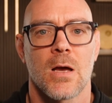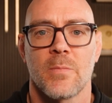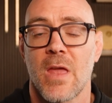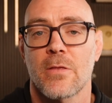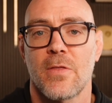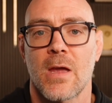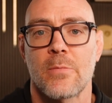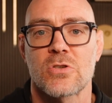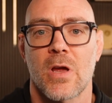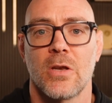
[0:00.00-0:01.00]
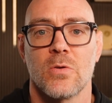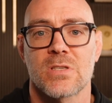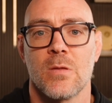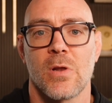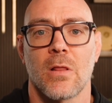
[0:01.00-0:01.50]
The other thing I would try to do
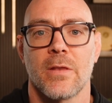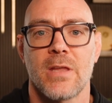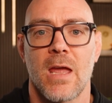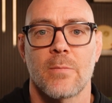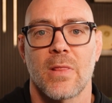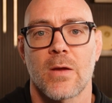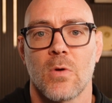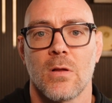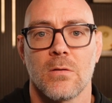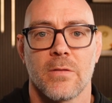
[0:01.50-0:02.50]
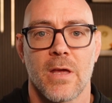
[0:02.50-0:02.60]
is in the middle of the day, I'd be like, well,